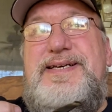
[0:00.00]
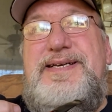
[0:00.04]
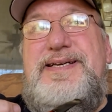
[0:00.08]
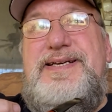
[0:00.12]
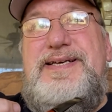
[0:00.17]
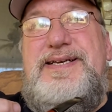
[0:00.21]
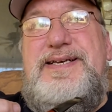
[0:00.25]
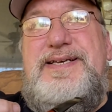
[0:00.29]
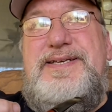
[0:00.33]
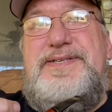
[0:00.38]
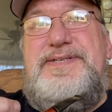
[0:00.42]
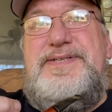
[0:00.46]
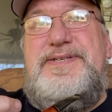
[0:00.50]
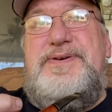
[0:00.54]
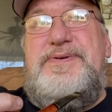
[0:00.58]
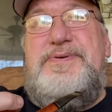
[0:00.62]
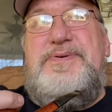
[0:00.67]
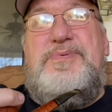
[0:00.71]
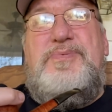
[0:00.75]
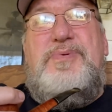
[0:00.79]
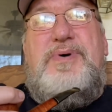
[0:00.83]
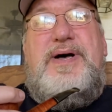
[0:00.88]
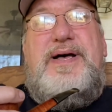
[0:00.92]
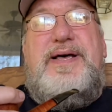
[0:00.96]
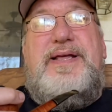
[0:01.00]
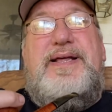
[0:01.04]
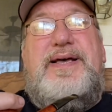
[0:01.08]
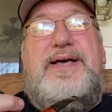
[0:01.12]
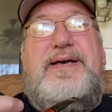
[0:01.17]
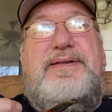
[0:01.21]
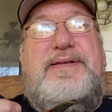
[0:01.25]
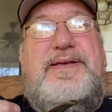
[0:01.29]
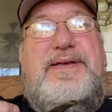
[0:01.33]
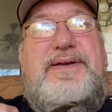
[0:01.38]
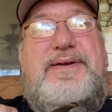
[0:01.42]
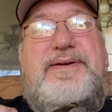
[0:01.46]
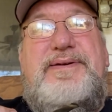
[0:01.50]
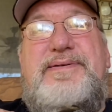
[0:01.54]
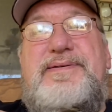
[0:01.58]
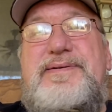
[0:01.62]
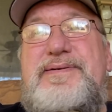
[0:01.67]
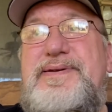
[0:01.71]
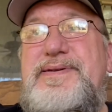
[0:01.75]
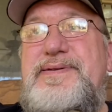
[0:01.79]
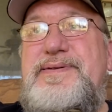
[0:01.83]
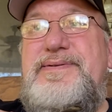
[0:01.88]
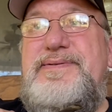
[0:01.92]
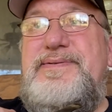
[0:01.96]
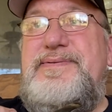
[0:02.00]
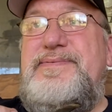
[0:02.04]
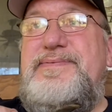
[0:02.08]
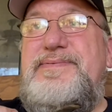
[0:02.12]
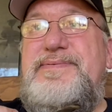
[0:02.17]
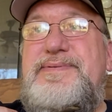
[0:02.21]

it's so quiet out here. And